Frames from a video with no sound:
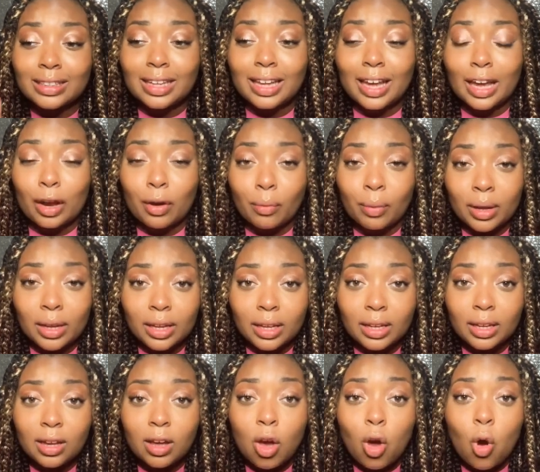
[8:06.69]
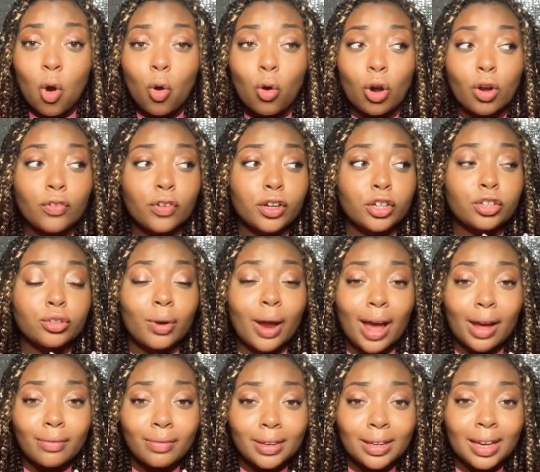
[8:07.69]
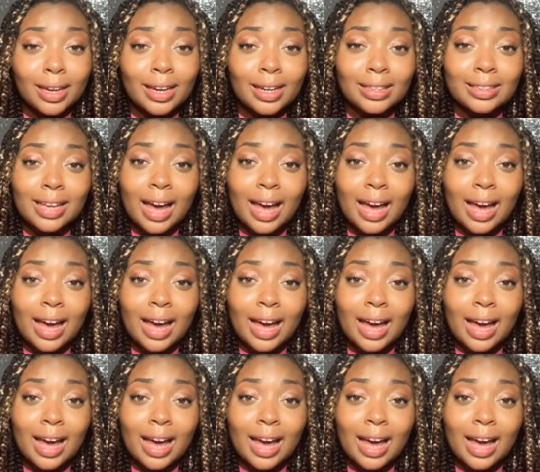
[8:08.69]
area, or if you're traveling and it's